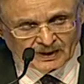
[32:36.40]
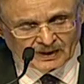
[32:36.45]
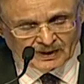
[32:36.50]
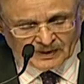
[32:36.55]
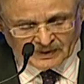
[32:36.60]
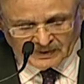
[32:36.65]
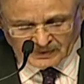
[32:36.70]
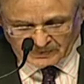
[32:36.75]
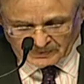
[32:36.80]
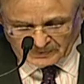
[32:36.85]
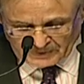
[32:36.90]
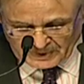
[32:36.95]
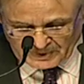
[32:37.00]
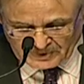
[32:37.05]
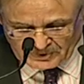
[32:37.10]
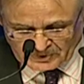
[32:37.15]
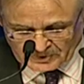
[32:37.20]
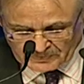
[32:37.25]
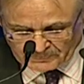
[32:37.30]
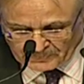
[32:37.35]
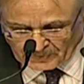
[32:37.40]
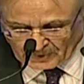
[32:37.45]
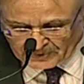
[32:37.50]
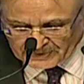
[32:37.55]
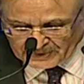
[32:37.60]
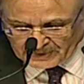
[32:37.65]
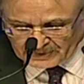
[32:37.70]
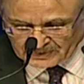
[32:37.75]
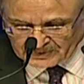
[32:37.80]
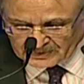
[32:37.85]
These
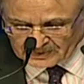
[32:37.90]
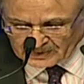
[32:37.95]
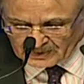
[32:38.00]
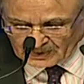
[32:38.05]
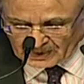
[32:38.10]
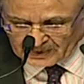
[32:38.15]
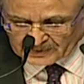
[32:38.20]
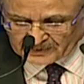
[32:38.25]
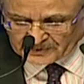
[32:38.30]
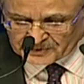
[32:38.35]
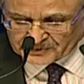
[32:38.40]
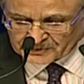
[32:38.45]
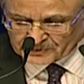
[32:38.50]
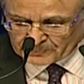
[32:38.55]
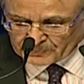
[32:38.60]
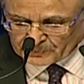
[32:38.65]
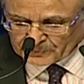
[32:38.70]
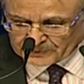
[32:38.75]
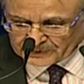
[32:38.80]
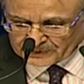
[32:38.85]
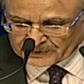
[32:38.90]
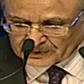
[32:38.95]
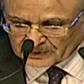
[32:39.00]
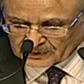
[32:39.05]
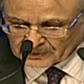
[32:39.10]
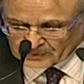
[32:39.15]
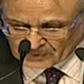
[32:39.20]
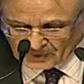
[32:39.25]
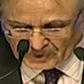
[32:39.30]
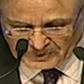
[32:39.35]
projects are distributed
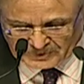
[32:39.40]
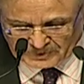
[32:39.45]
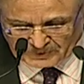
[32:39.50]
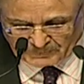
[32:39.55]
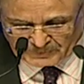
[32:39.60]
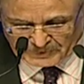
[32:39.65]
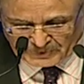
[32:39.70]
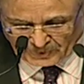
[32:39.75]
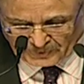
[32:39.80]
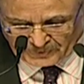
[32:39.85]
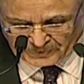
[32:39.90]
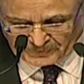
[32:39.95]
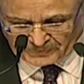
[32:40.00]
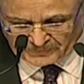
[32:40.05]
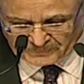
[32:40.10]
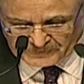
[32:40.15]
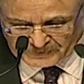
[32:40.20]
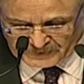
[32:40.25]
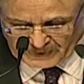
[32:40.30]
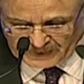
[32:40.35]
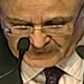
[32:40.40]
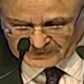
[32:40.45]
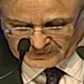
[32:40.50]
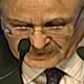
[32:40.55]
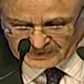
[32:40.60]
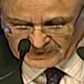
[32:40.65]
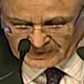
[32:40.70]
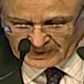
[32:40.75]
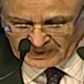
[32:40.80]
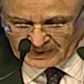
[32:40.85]
across a majority of states
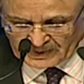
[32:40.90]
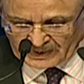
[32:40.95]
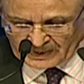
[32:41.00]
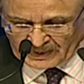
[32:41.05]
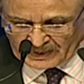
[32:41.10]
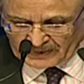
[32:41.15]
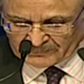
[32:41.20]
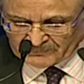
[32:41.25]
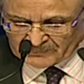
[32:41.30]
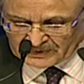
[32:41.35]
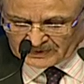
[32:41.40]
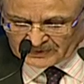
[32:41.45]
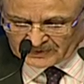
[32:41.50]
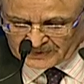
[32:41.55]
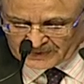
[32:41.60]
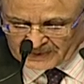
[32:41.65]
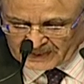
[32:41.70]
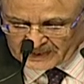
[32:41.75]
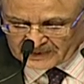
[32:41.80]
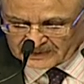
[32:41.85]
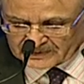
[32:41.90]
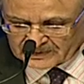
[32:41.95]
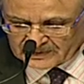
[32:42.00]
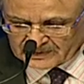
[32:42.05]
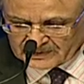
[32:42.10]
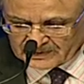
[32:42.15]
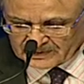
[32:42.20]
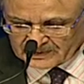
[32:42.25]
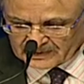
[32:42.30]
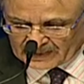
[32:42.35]
and will create
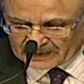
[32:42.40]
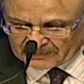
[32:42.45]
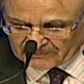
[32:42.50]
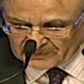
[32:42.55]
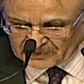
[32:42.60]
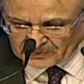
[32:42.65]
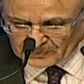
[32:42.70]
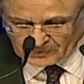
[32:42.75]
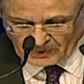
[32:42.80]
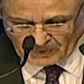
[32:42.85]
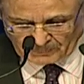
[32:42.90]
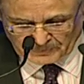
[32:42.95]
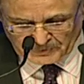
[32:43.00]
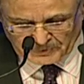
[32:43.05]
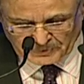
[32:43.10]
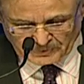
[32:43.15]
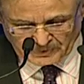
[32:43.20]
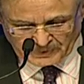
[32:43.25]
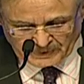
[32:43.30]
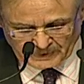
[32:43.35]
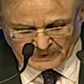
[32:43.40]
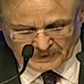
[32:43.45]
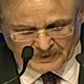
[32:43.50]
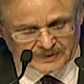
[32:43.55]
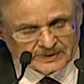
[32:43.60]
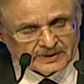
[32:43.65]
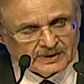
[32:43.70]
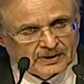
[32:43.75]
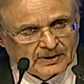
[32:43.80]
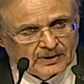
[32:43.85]
livelihood opportunities
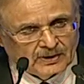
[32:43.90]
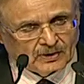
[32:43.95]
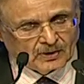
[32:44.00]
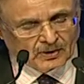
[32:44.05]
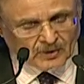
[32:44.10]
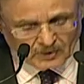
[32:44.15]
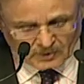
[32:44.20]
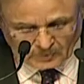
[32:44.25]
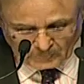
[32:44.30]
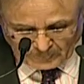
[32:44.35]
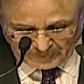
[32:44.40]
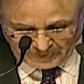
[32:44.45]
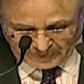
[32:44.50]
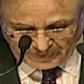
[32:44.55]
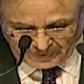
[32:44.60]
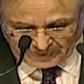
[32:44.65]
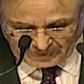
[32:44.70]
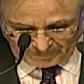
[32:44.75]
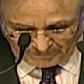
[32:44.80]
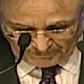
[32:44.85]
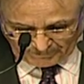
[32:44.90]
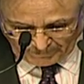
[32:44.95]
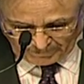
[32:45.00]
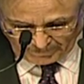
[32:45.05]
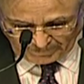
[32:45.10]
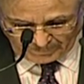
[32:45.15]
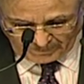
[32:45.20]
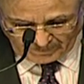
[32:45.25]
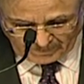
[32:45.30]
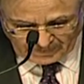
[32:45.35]
all over India.
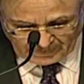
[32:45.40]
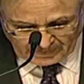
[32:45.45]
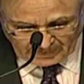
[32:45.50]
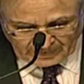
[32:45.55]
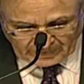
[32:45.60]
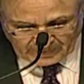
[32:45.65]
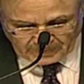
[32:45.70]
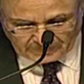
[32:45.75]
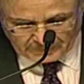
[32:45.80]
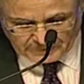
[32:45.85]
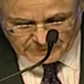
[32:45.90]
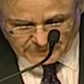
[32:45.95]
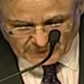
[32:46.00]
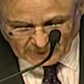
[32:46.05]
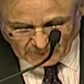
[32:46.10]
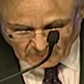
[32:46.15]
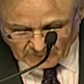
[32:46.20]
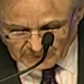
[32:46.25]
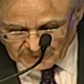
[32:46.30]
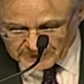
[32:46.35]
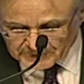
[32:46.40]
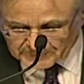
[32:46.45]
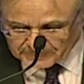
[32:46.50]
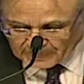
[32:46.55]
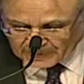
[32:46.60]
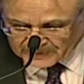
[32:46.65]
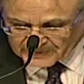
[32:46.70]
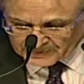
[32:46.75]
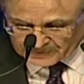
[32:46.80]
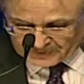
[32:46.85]
The shareholders
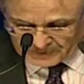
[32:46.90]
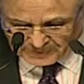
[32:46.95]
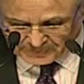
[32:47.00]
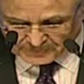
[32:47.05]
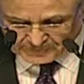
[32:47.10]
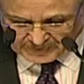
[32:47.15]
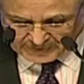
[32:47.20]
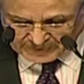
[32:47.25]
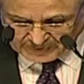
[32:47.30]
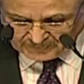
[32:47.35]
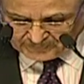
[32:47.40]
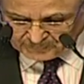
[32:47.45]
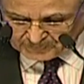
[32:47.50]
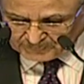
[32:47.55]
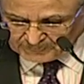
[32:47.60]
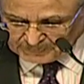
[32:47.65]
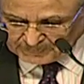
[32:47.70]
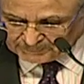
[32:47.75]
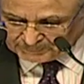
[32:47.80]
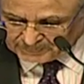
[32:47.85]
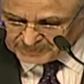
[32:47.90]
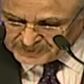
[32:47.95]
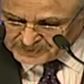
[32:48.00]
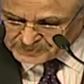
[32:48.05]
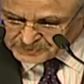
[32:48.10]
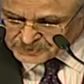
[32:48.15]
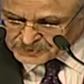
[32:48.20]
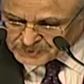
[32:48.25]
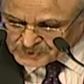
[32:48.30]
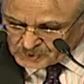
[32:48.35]
present here today would be pleased
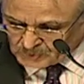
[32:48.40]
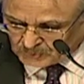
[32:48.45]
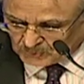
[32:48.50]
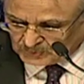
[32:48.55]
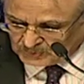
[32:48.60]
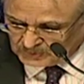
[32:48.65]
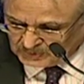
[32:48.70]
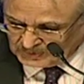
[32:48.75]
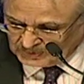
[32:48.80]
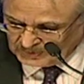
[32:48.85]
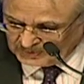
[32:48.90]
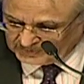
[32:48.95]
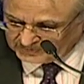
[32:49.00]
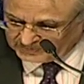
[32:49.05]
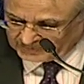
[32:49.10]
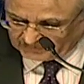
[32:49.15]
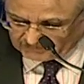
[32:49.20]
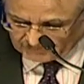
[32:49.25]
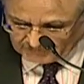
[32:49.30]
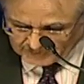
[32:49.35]
to know that West